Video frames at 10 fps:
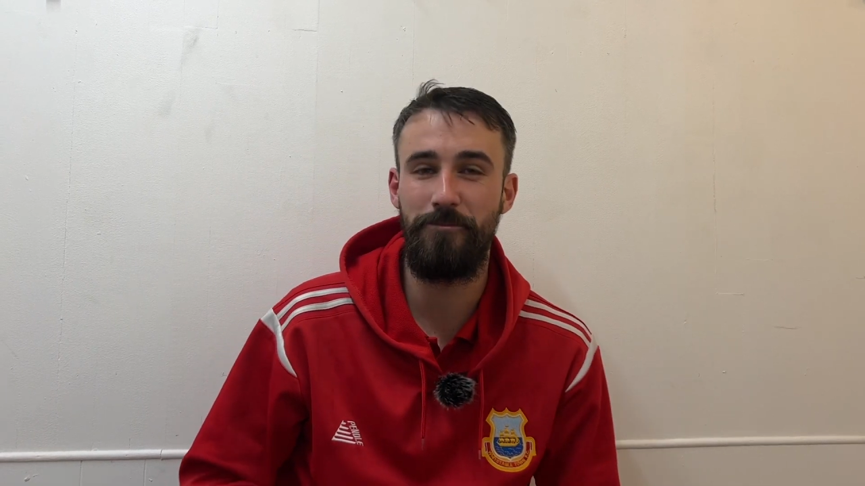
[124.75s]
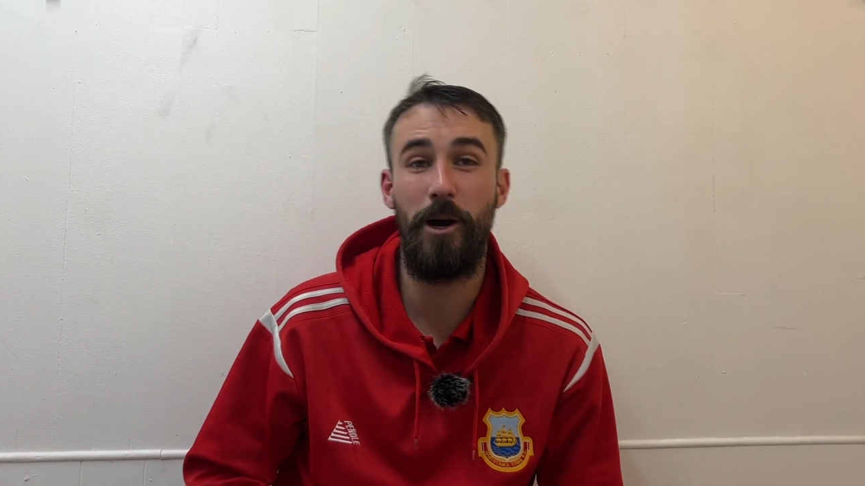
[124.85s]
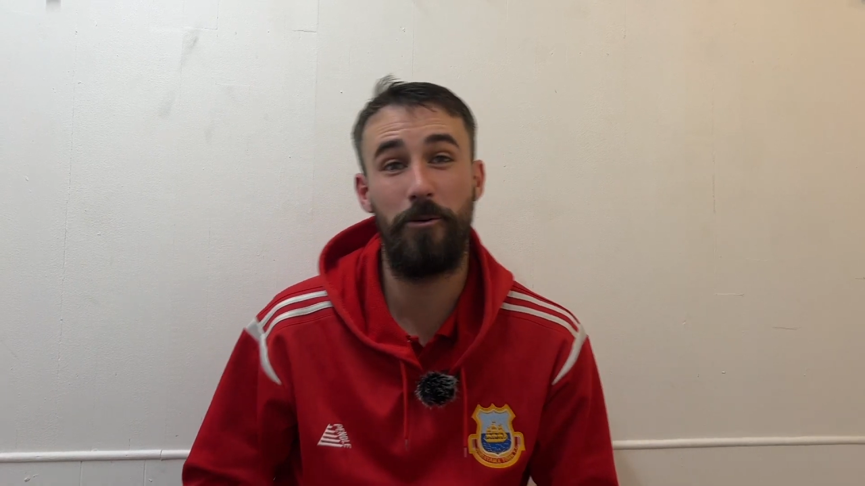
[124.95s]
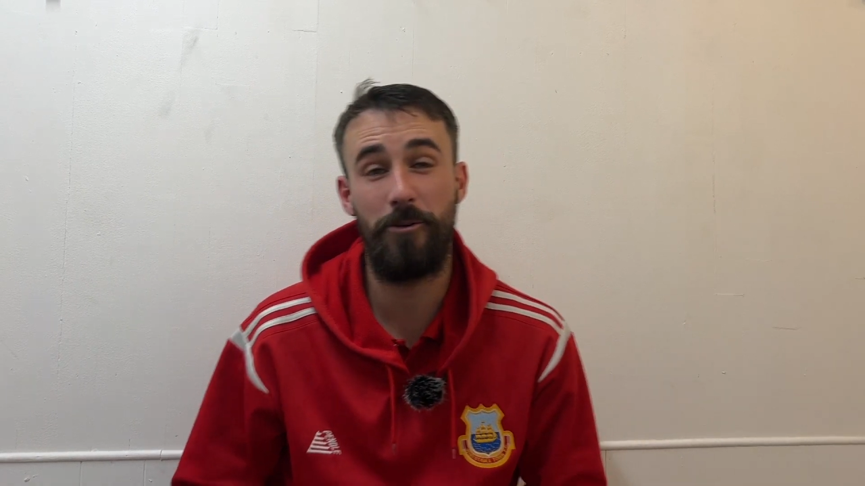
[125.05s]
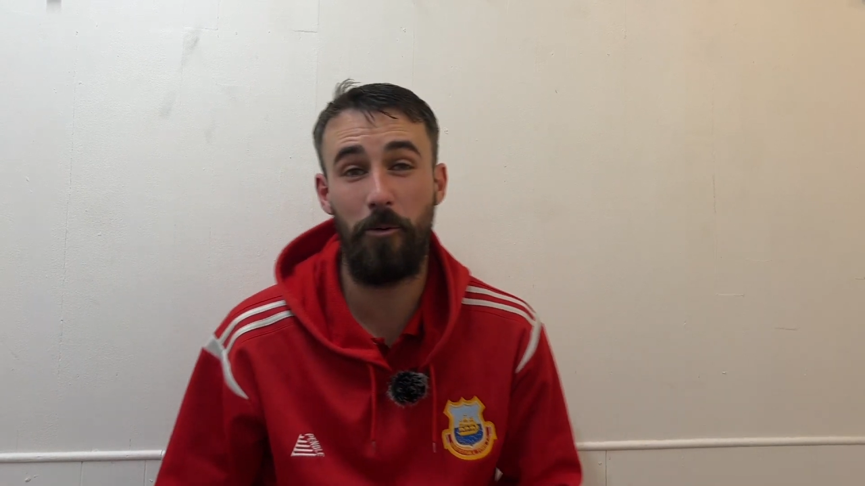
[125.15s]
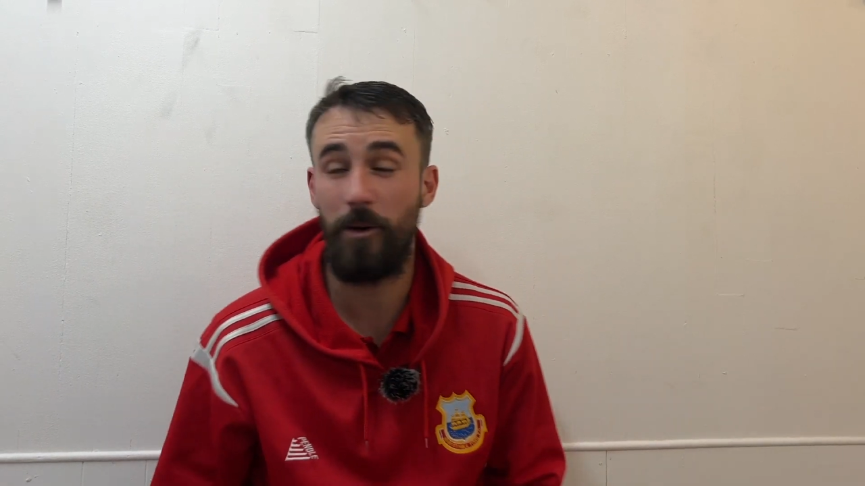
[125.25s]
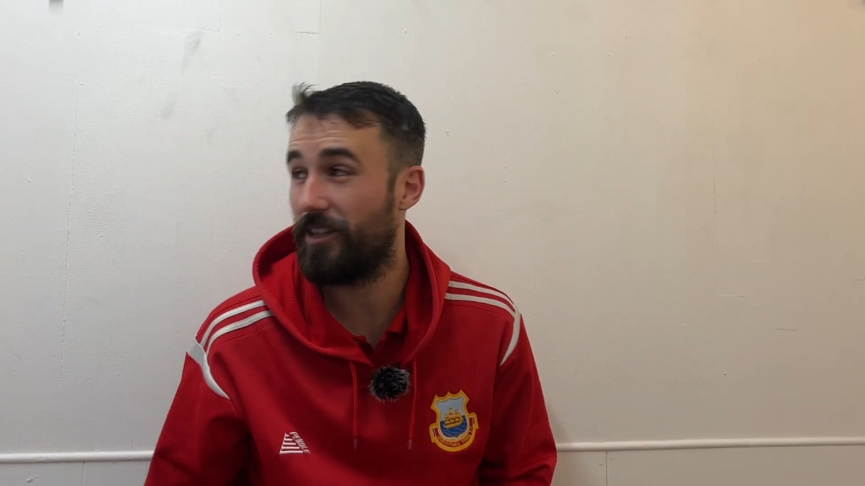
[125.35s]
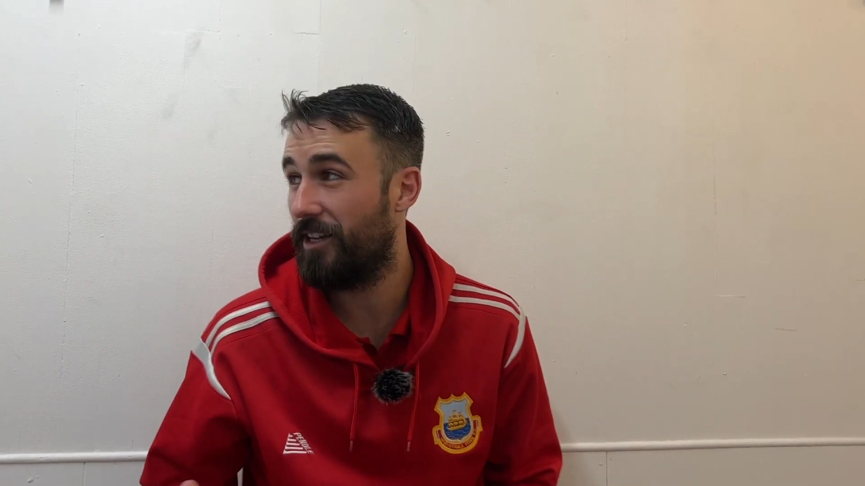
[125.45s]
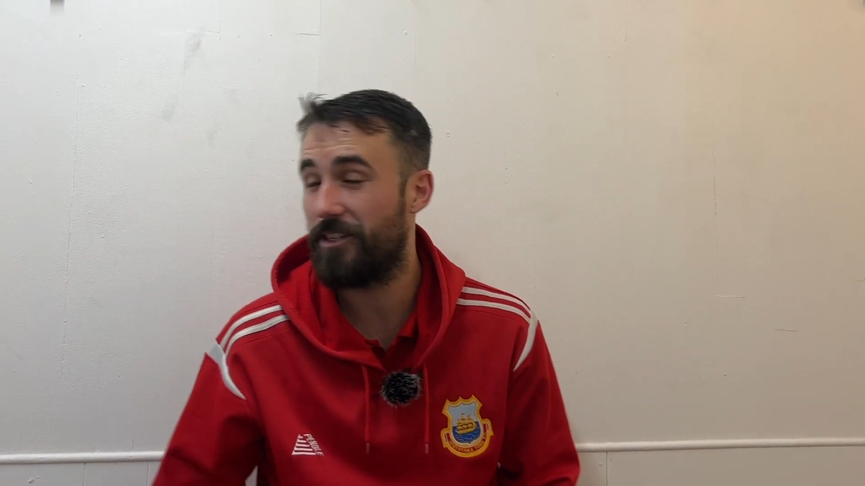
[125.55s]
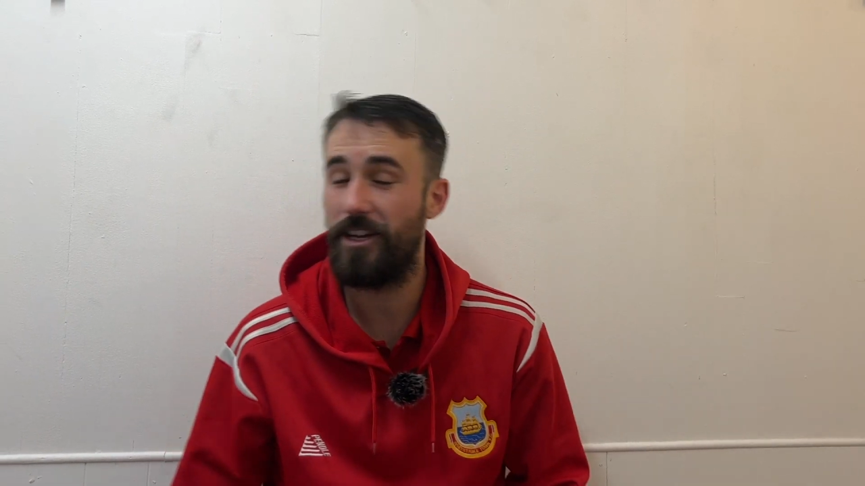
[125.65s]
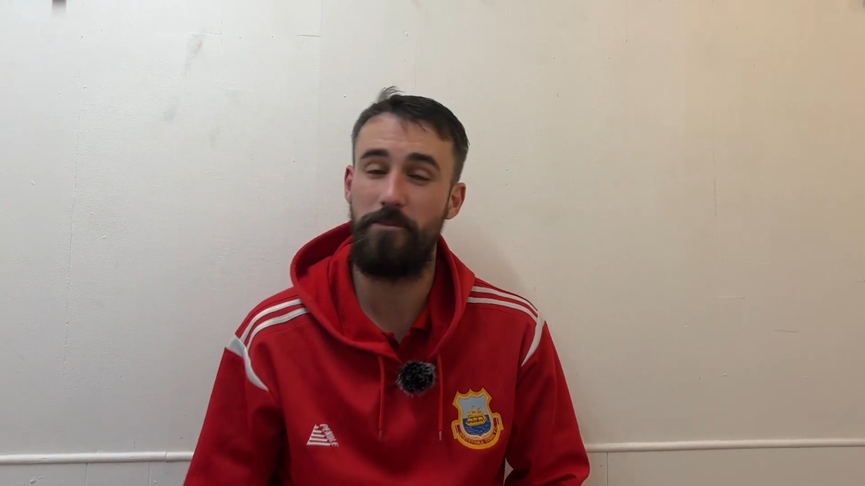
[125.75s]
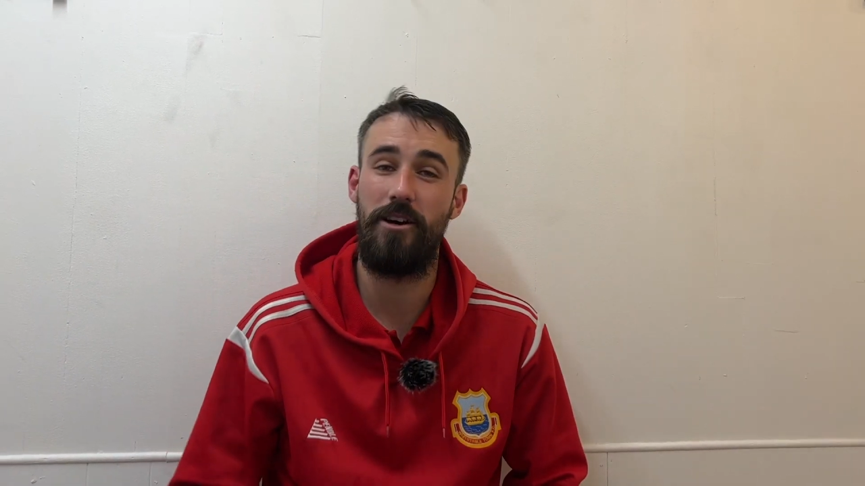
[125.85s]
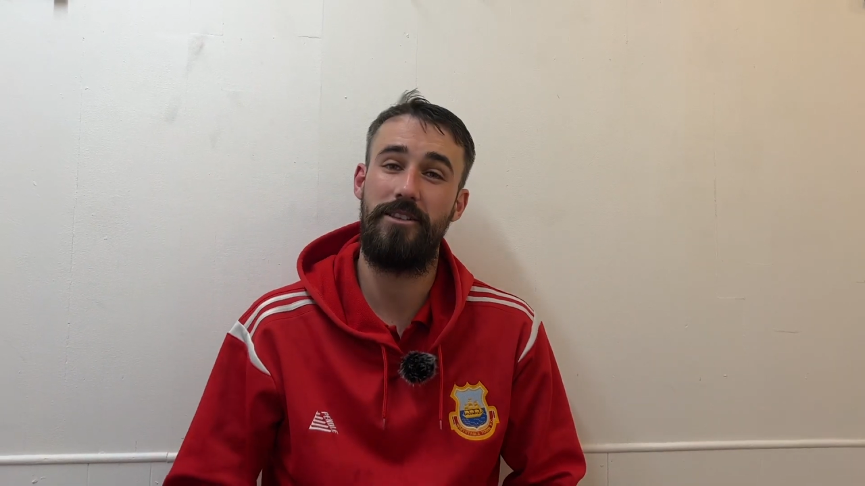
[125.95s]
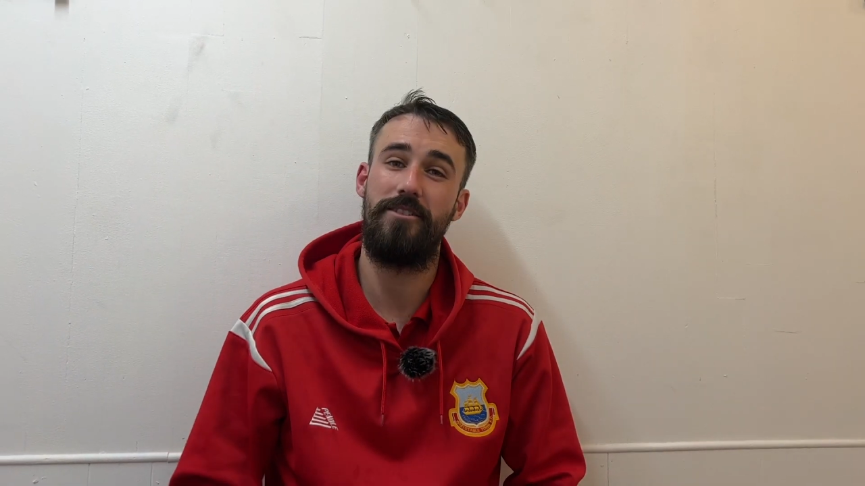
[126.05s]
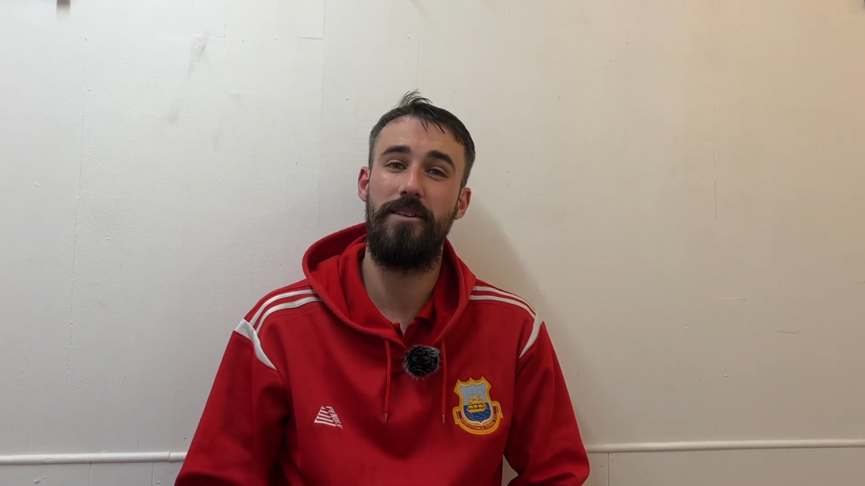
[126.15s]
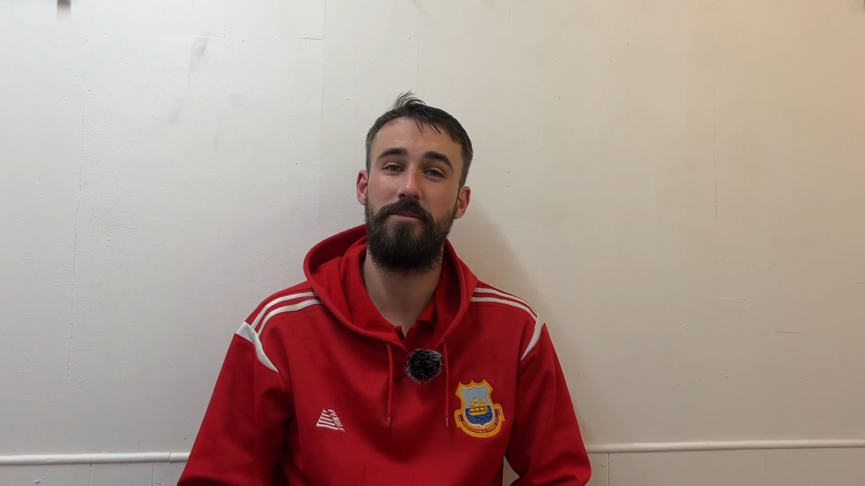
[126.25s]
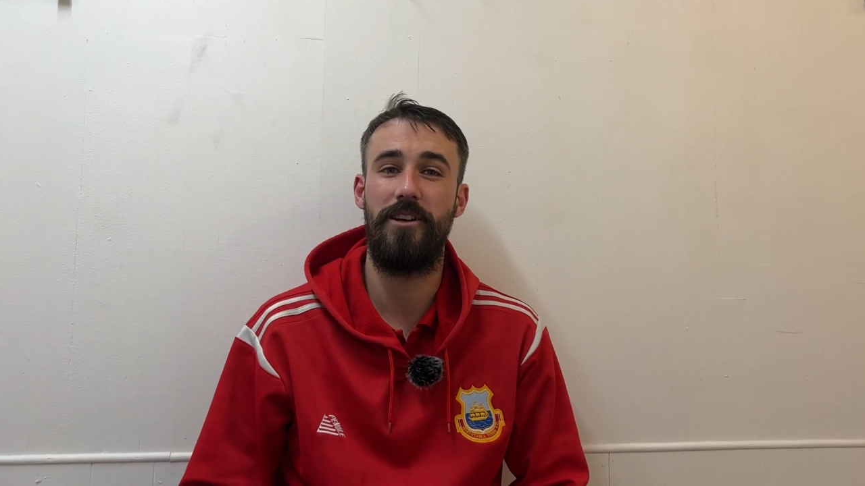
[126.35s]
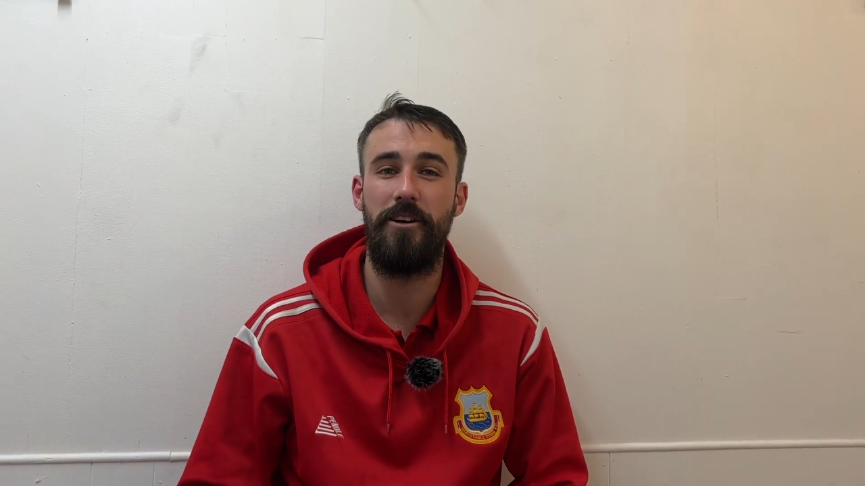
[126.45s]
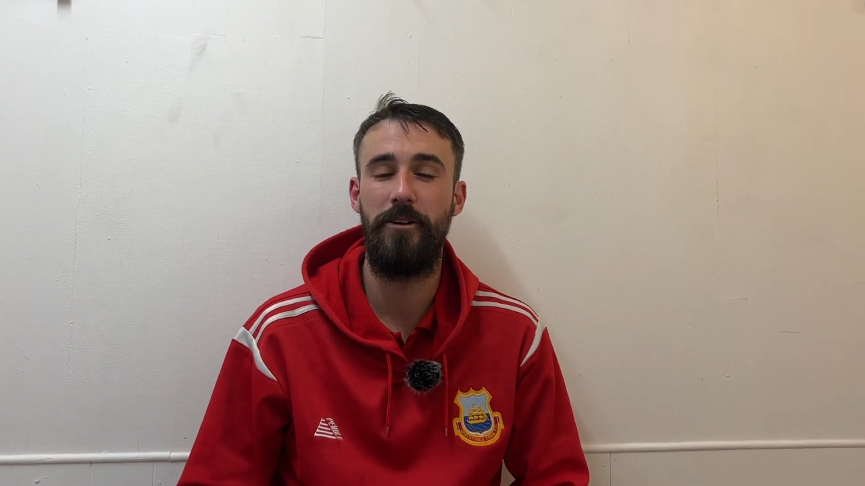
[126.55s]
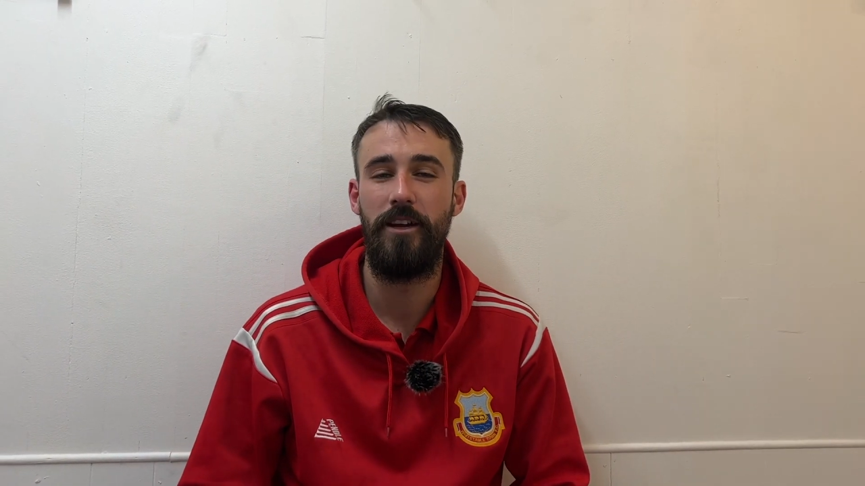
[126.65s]
Well, we got one against Glebe last time,
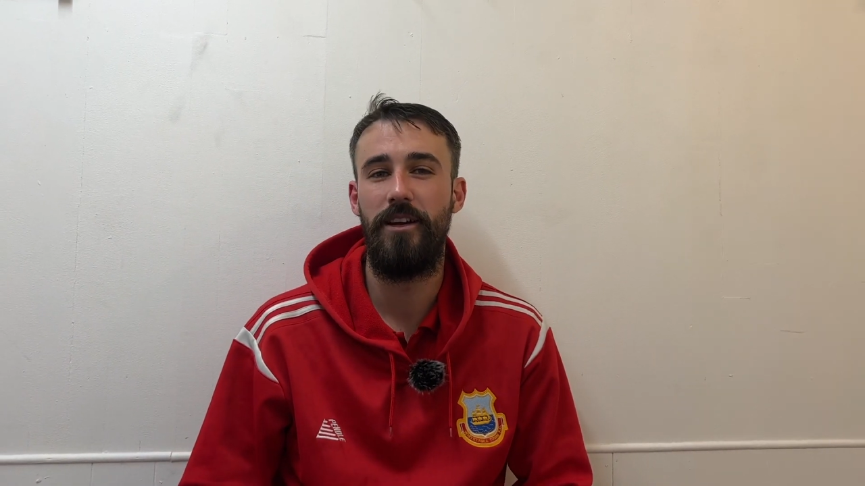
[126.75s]
so